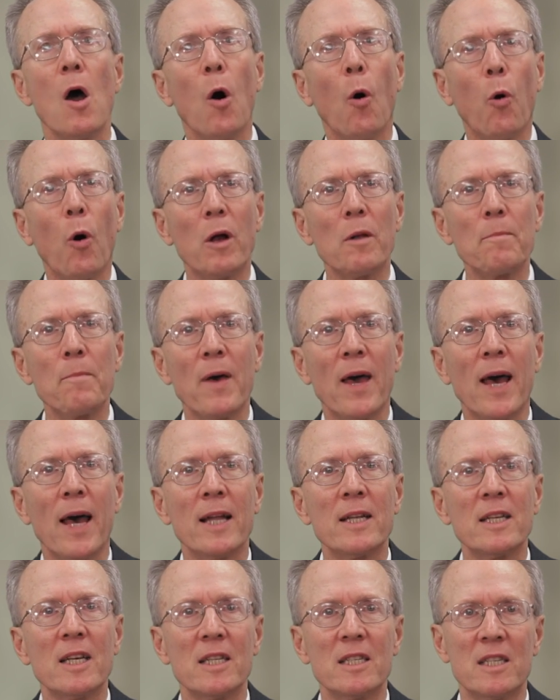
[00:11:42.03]
What
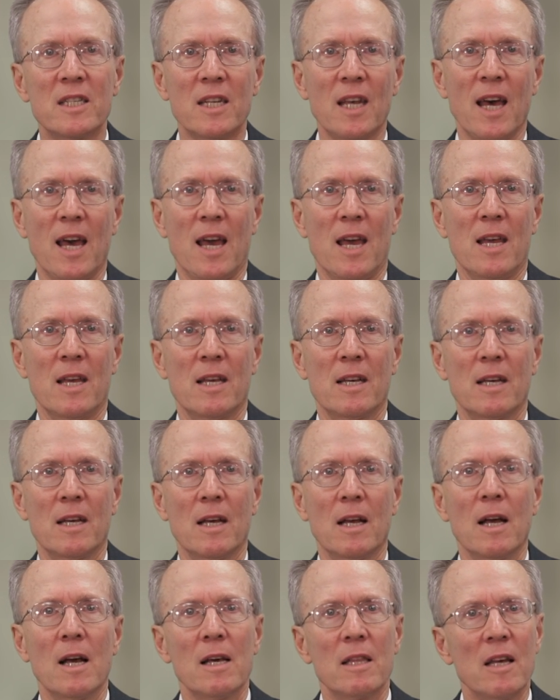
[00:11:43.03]
man can say
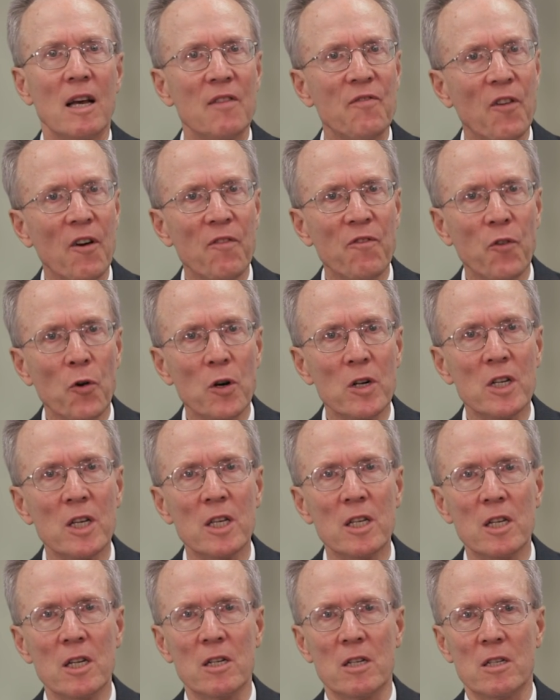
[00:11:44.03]
that for 40
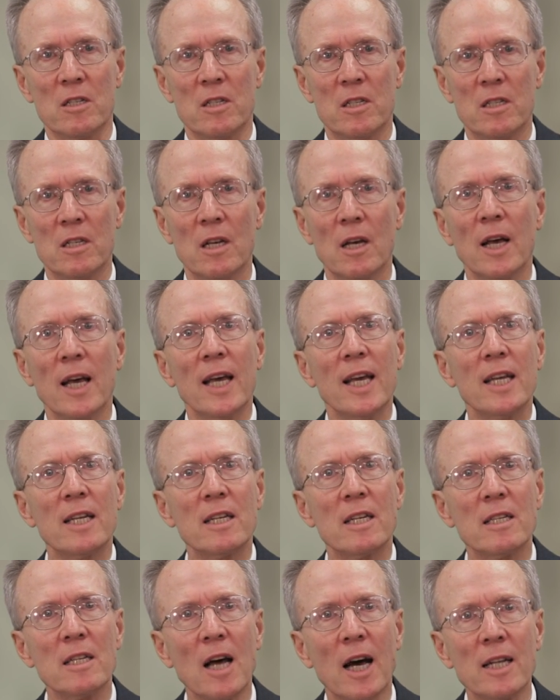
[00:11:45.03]
years he
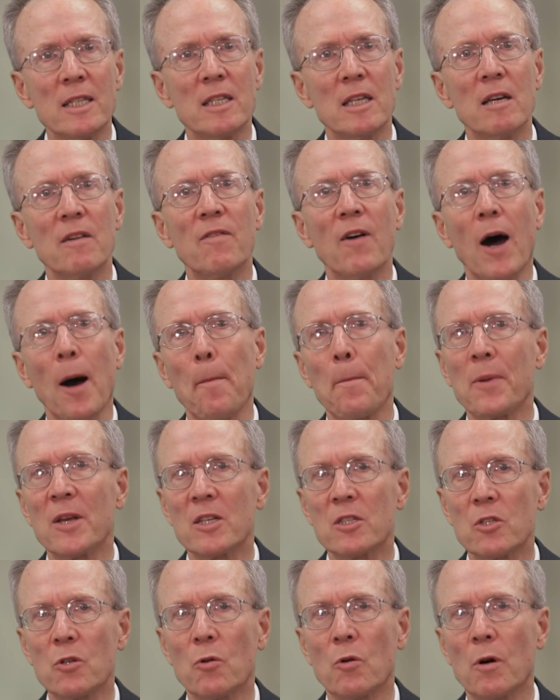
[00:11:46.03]
did not give up
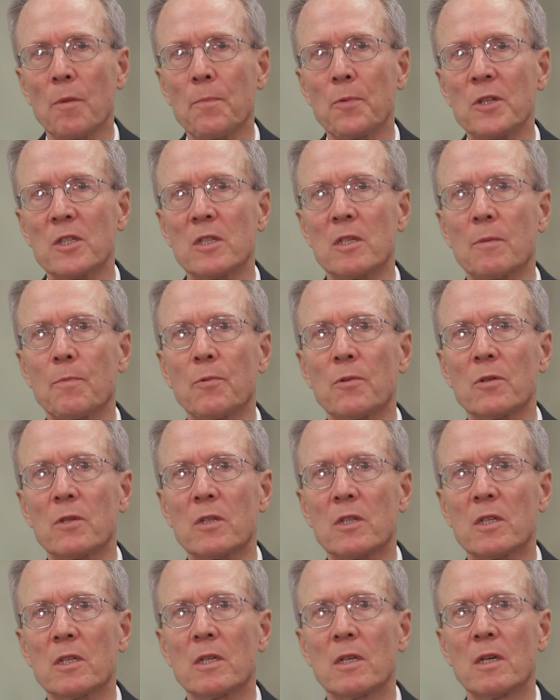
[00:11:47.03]
his core
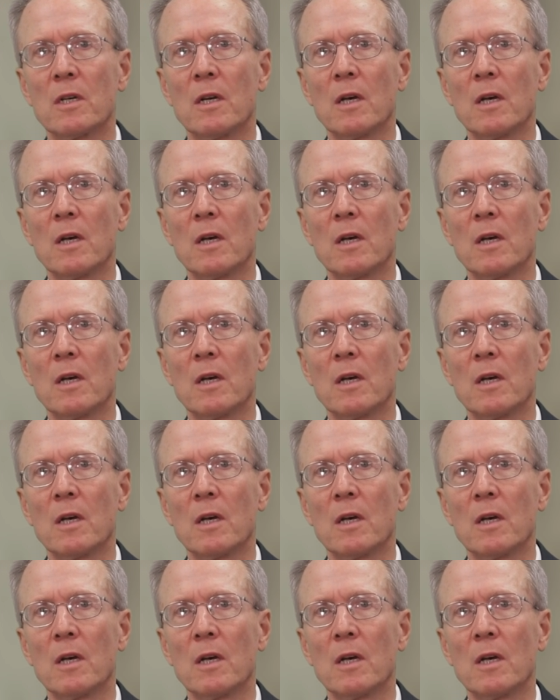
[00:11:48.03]
principles?